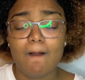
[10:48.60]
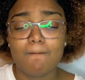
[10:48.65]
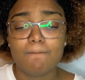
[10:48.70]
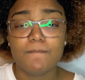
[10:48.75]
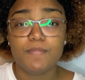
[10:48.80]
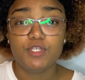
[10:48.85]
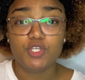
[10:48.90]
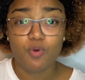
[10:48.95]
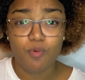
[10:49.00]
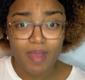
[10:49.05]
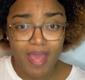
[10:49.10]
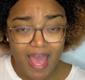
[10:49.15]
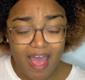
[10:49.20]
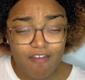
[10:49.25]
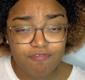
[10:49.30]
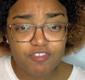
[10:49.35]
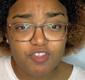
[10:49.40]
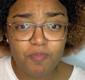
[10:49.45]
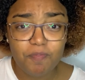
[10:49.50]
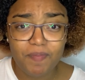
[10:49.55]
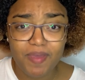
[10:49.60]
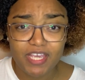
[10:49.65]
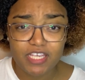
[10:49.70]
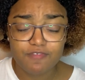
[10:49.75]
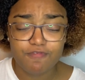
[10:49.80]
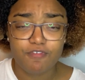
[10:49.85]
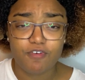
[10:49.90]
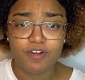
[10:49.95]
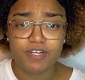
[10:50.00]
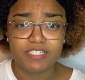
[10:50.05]
You have to pay
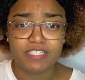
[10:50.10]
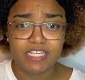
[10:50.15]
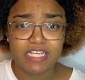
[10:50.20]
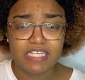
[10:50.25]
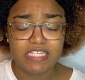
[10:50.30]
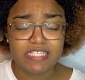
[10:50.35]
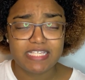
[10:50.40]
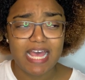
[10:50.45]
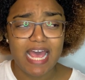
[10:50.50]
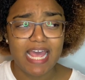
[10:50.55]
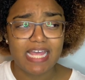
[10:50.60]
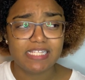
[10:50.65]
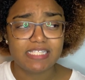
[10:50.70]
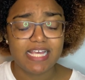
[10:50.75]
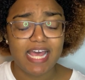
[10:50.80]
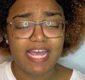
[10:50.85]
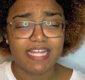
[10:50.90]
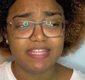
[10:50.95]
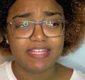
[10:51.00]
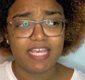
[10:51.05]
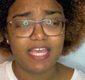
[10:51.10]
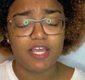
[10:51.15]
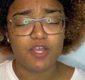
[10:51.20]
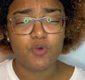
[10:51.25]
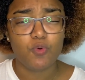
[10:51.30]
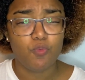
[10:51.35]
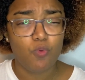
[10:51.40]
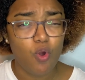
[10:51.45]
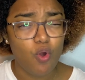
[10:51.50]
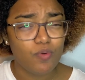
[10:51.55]
for these sites. I
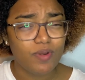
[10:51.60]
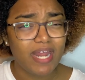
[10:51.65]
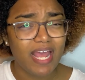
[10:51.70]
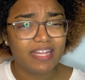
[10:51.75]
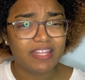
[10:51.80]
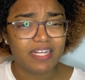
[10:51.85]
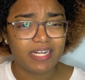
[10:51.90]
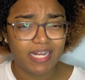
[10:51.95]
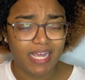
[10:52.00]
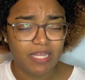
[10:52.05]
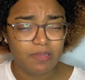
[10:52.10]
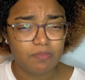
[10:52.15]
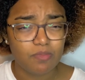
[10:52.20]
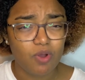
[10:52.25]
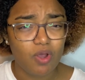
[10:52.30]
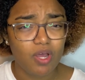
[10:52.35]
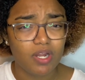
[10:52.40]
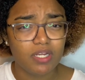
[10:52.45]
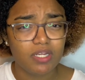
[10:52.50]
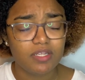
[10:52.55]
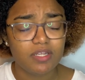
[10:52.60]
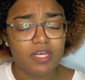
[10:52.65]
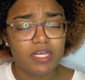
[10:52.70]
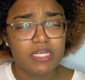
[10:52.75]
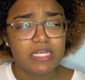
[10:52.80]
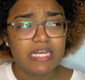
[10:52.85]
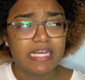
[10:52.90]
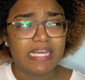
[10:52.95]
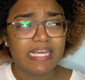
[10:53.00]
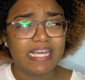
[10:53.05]
think WOONNETRIJNMOND
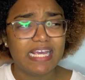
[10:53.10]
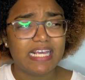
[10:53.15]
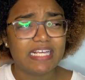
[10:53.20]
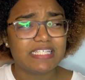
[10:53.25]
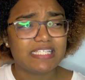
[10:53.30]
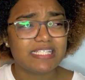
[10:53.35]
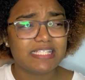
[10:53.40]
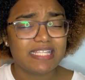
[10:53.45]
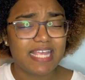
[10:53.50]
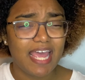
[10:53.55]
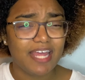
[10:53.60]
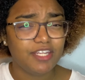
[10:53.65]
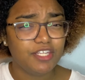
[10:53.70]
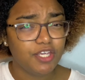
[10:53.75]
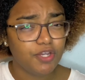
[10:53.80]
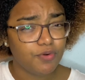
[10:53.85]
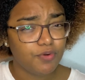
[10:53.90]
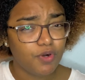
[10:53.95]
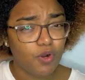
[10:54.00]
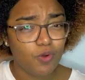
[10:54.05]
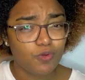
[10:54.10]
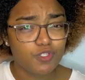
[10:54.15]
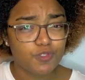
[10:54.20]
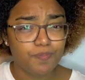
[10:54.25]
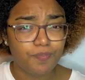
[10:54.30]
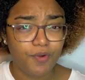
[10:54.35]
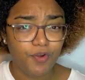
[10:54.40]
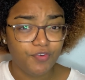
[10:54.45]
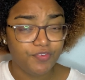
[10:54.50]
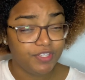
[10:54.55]
is €10
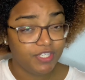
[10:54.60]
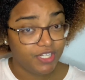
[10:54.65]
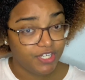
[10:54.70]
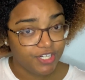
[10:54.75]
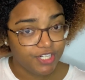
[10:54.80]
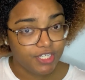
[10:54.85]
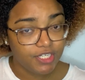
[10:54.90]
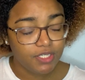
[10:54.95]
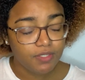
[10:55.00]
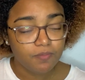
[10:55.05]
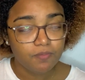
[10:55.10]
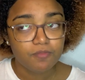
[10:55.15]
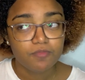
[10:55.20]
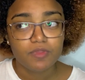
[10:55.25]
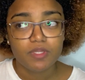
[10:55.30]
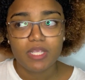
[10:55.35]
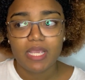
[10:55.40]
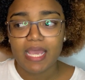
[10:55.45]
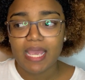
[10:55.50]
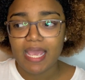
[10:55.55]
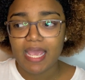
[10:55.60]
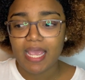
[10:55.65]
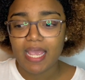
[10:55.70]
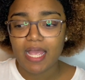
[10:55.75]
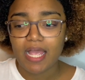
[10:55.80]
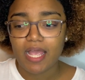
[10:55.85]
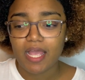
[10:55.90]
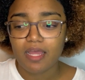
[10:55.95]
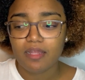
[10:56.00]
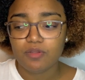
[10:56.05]
per year,
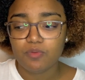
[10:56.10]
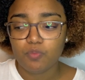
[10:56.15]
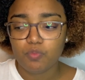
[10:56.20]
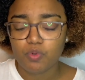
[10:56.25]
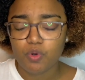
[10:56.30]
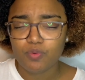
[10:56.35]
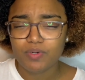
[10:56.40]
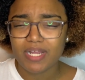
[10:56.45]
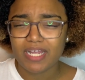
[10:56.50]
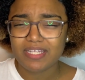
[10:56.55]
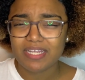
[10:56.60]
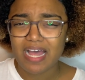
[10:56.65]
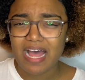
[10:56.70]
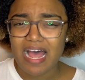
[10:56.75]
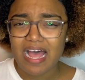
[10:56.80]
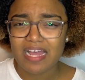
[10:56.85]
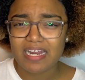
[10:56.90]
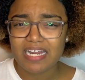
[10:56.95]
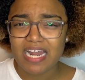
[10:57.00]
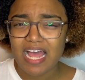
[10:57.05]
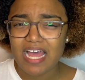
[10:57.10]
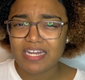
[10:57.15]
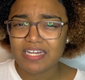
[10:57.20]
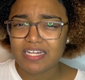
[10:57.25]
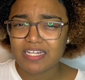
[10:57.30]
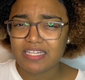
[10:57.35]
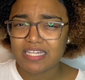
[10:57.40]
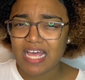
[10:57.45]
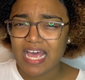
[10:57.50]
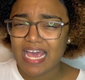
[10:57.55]
and
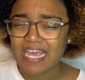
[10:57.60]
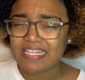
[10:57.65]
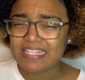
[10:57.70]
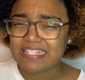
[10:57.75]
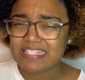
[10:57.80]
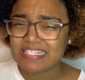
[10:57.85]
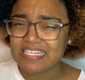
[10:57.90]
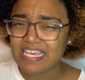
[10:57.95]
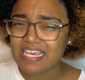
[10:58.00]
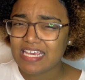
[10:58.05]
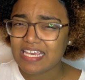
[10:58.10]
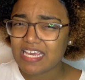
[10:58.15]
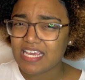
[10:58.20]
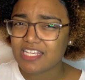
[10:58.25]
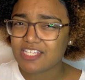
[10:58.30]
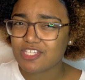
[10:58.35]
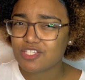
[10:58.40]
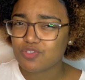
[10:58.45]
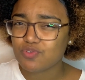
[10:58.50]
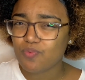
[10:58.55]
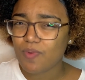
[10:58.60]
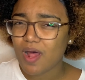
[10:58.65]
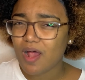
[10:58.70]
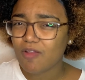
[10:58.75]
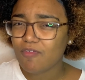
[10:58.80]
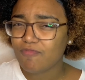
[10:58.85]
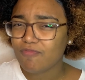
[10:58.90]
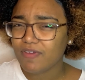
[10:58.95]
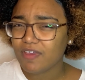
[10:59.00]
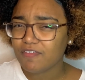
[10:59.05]
WOONNET-HAAGLANDEN I think is
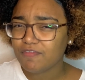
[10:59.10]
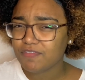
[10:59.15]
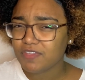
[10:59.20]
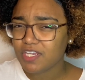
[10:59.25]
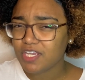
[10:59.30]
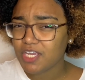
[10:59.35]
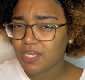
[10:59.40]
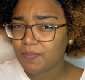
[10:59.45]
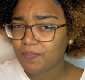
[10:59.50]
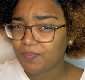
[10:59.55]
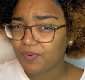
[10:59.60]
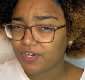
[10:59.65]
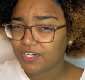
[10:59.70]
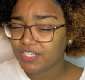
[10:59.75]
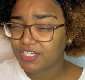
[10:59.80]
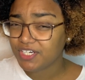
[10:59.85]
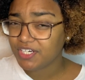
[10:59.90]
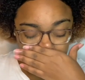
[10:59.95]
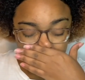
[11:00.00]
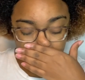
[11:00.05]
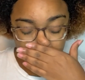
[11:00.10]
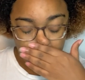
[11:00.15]
$12.50 per year.